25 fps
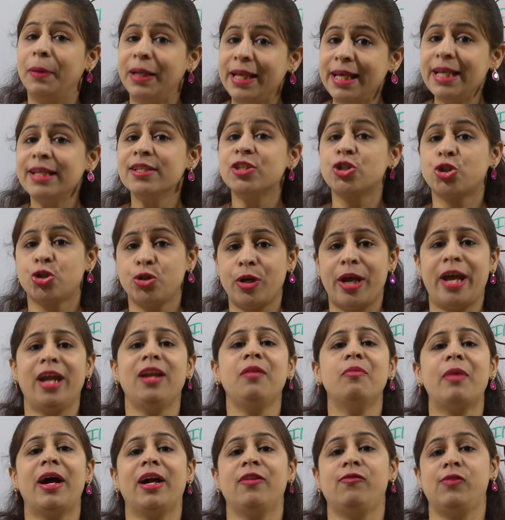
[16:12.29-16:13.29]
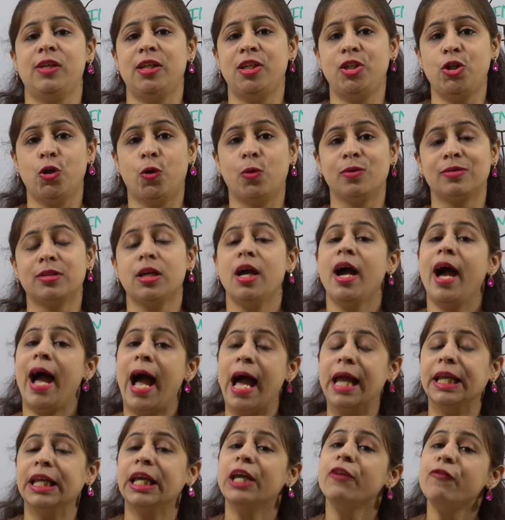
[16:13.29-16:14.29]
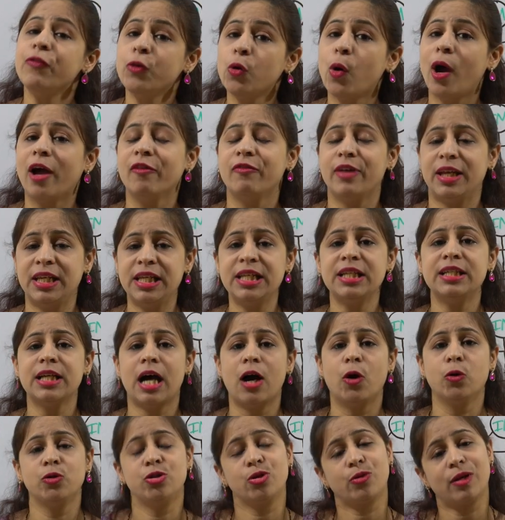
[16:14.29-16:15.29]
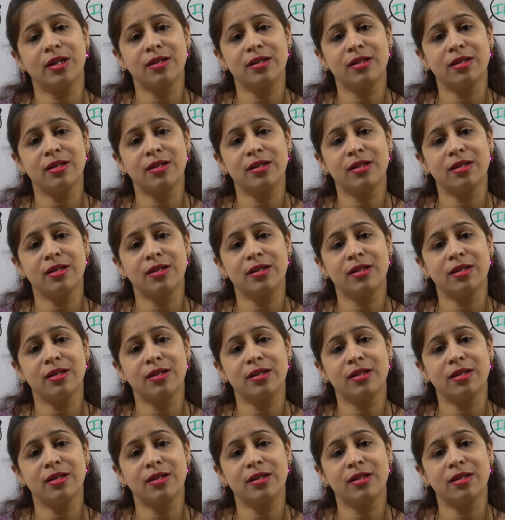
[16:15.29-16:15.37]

please share my videos, and if you have any doubt,